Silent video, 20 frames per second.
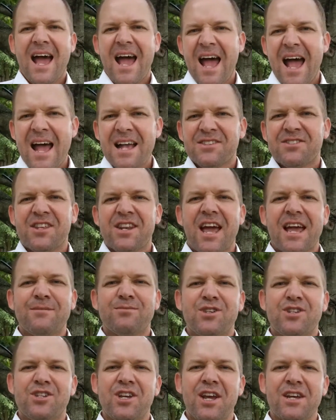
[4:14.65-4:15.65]
As the name
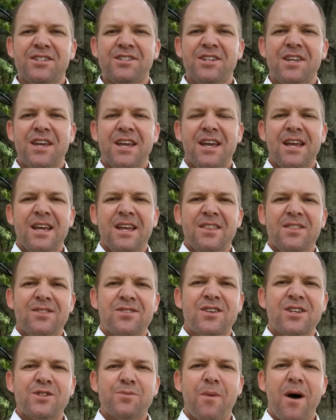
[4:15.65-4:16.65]
suggests,
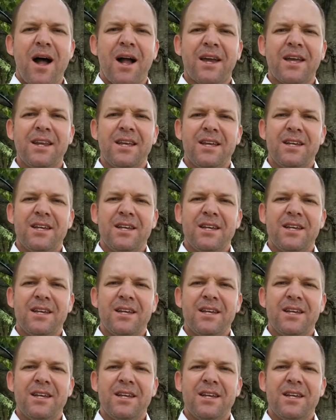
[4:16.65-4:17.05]
this market